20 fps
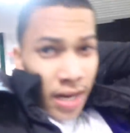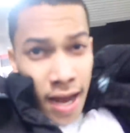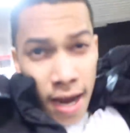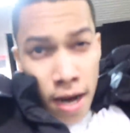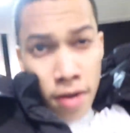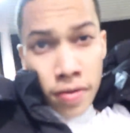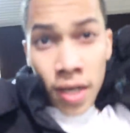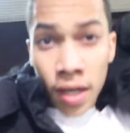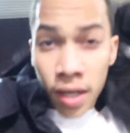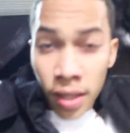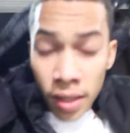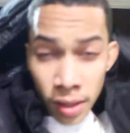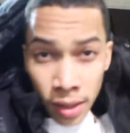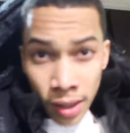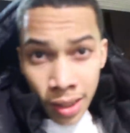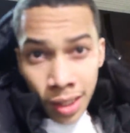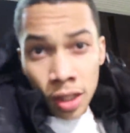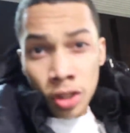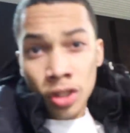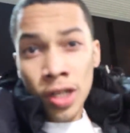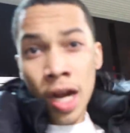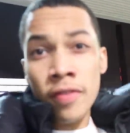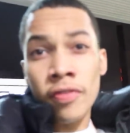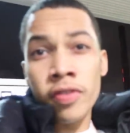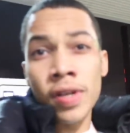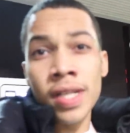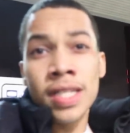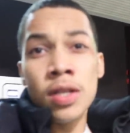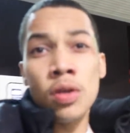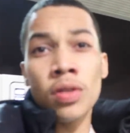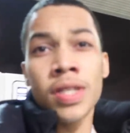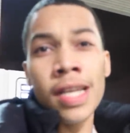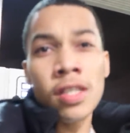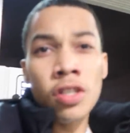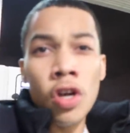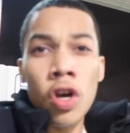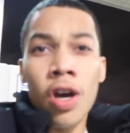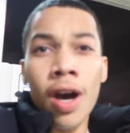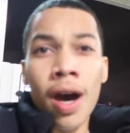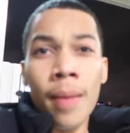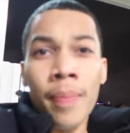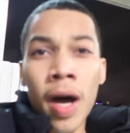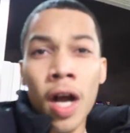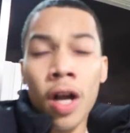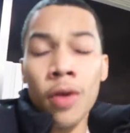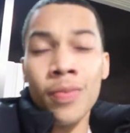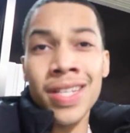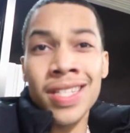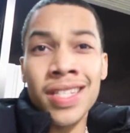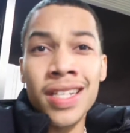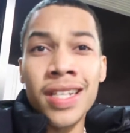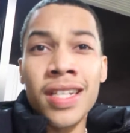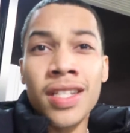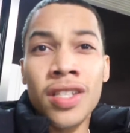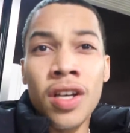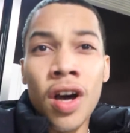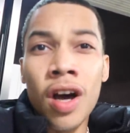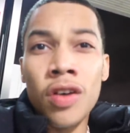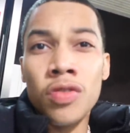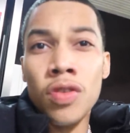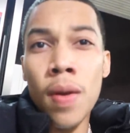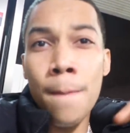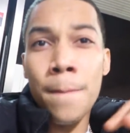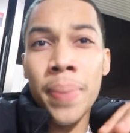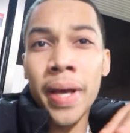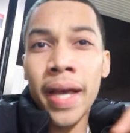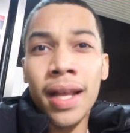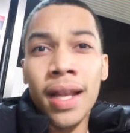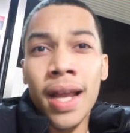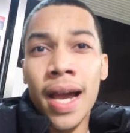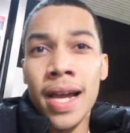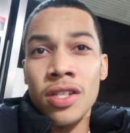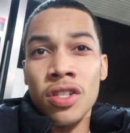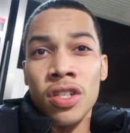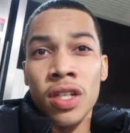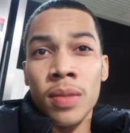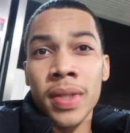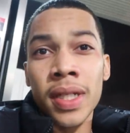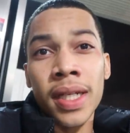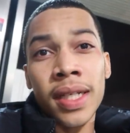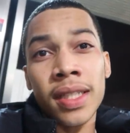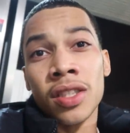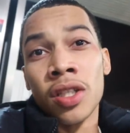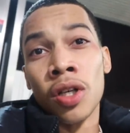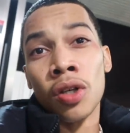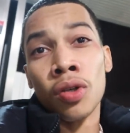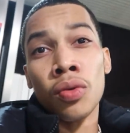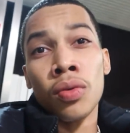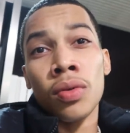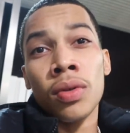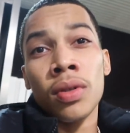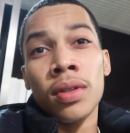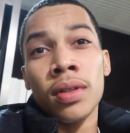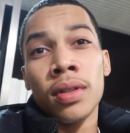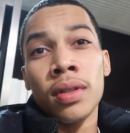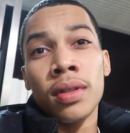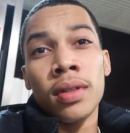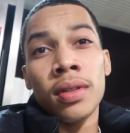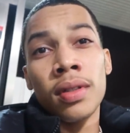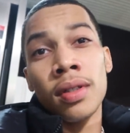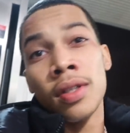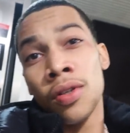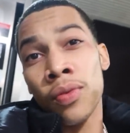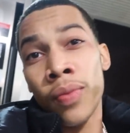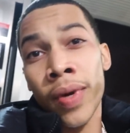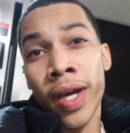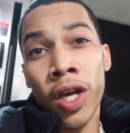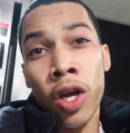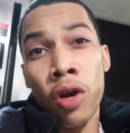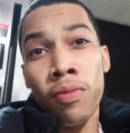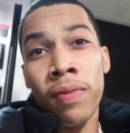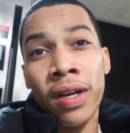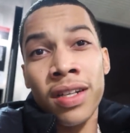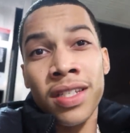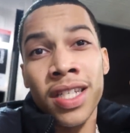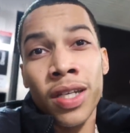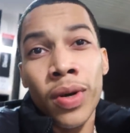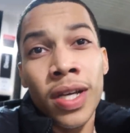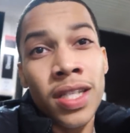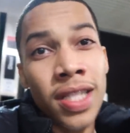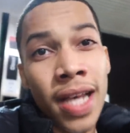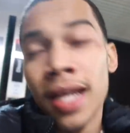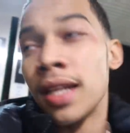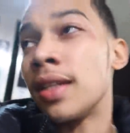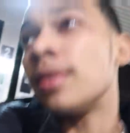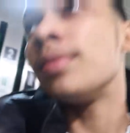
the area, driving through this little Tesco car park, and we see these cars with bare lights on them, innit? So, we're gonna go around and see what it's saying.